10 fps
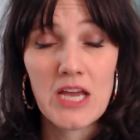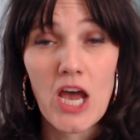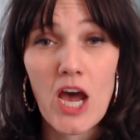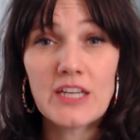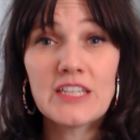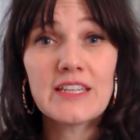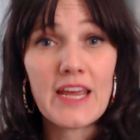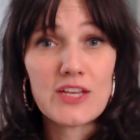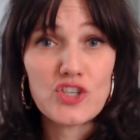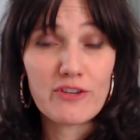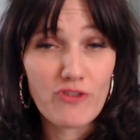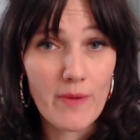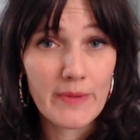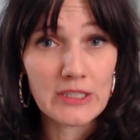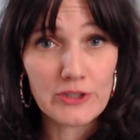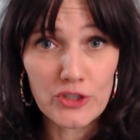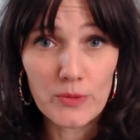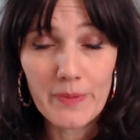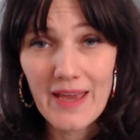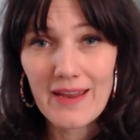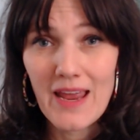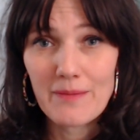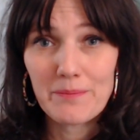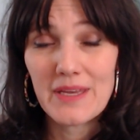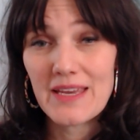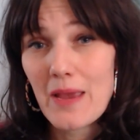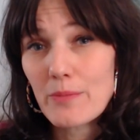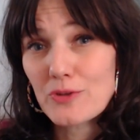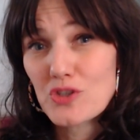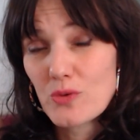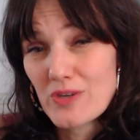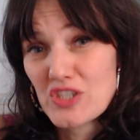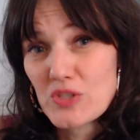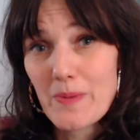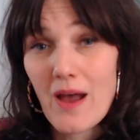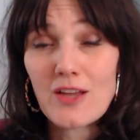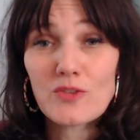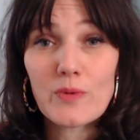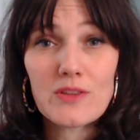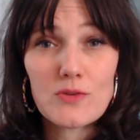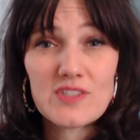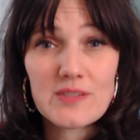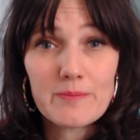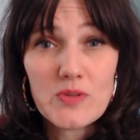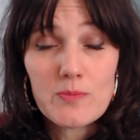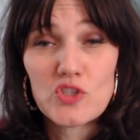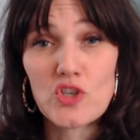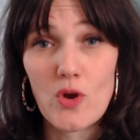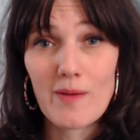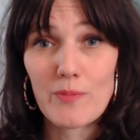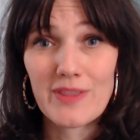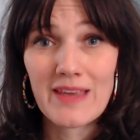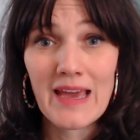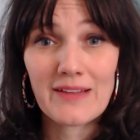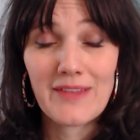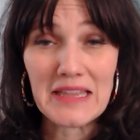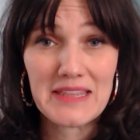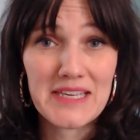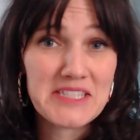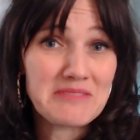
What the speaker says: unengaging from it a little bit, and being able to respond when those symptoms show up with kind of like this,